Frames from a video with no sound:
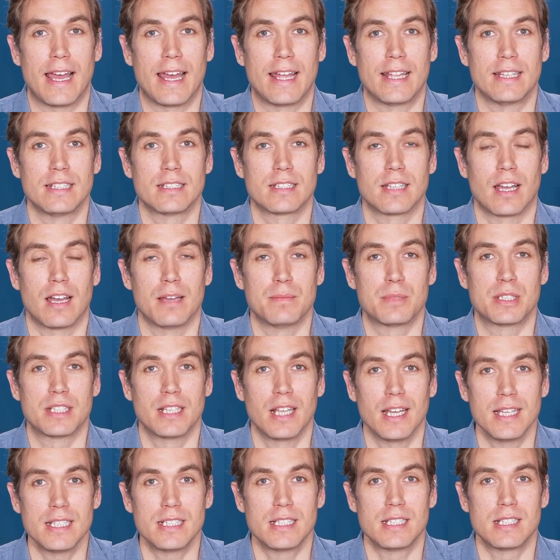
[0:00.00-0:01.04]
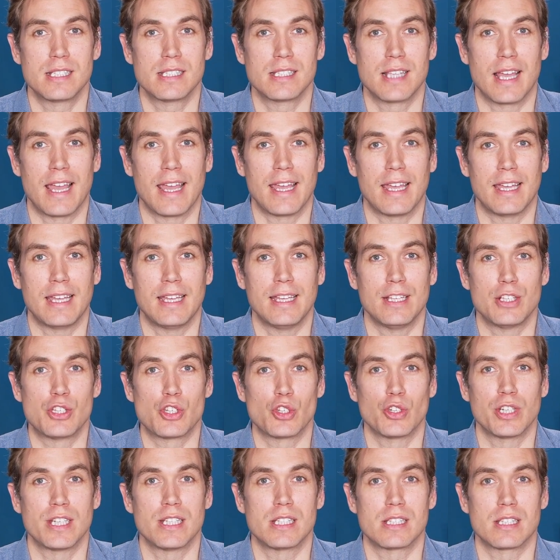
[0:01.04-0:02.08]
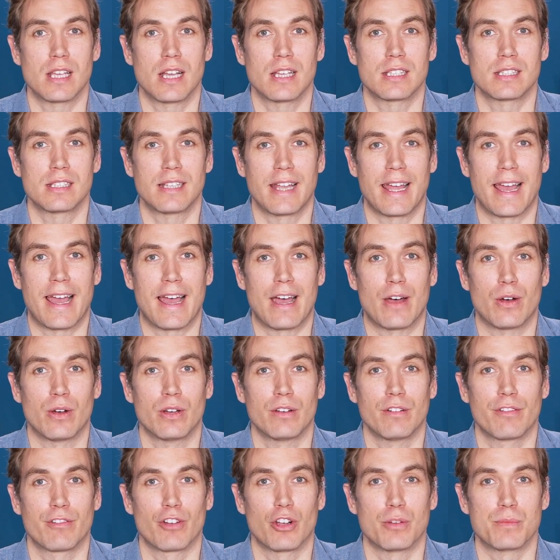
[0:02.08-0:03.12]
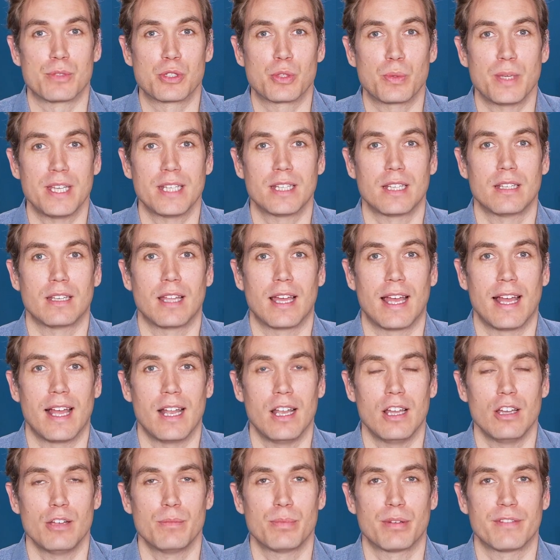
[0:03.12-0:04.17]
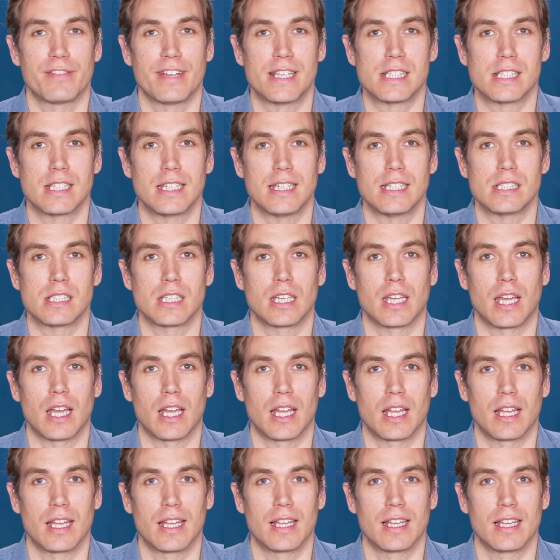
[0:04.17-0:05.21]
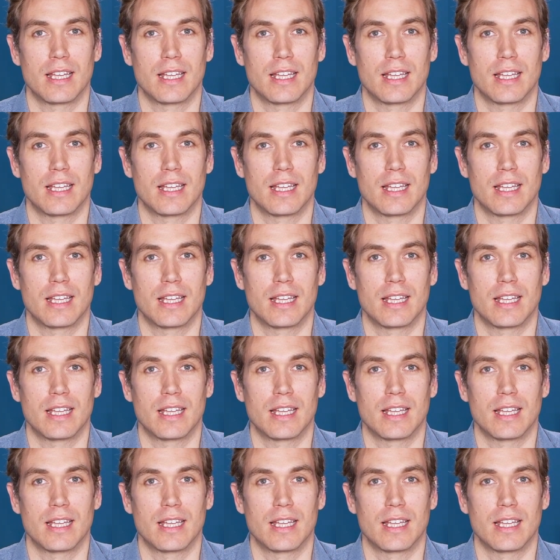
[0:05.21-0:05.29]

And I'm delighted to say he joins us now from Sweden. Hello, Professor Giesecke.